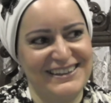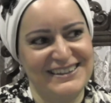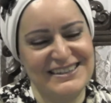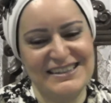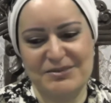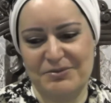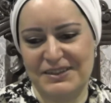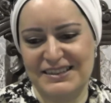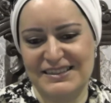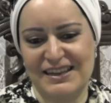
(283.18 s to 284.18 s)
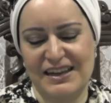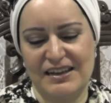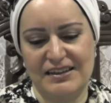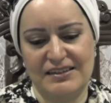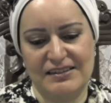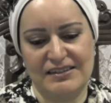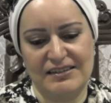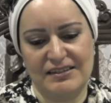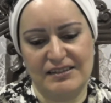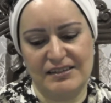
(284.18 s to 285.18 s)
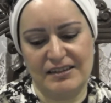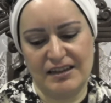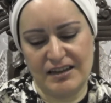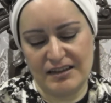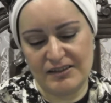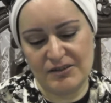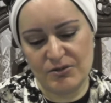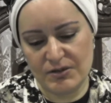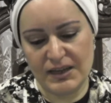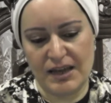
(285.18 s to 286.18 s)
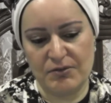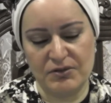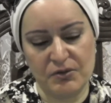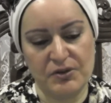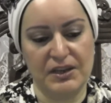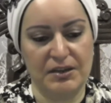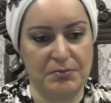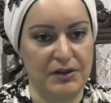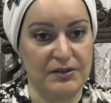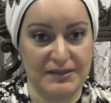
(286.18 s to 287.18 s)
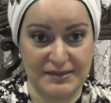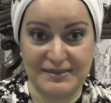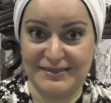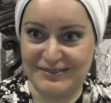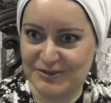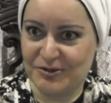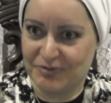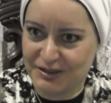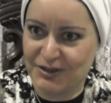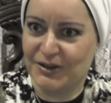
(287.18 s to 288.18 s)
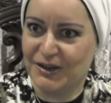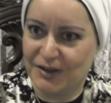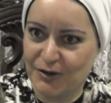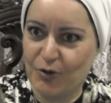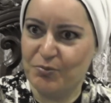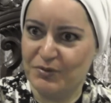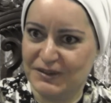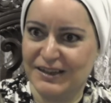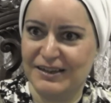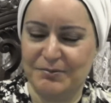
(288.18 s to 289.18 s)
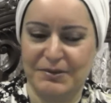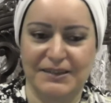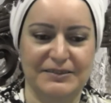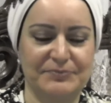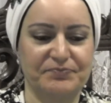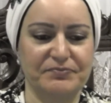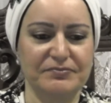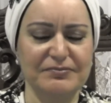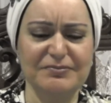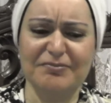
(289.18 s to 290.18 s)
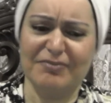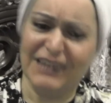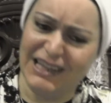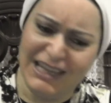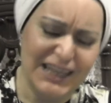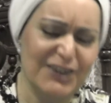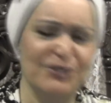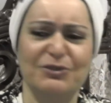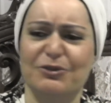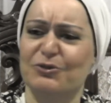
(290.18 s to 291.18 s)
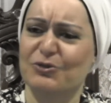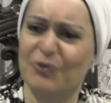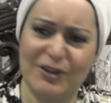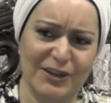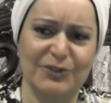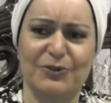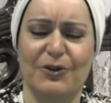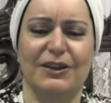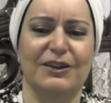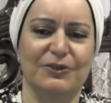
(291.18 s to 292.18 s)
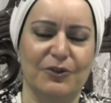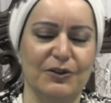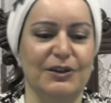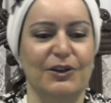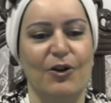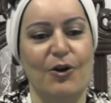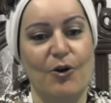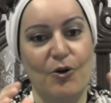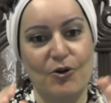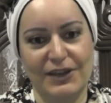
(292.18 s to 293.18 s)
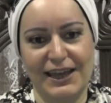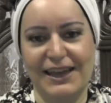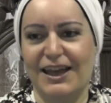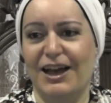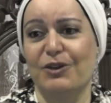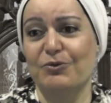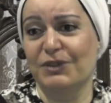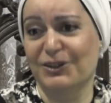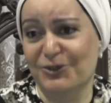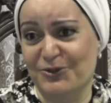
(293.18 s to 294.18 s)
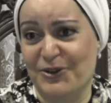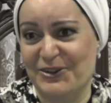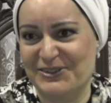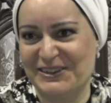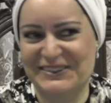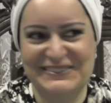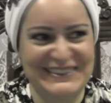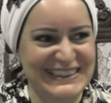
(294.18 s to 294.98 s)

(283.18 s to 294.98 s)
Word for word: This is when he said, okay, I want to think about this. Already, he opened a little bit. He continues talking, talking, talking. Okay, are you willing to talk to him?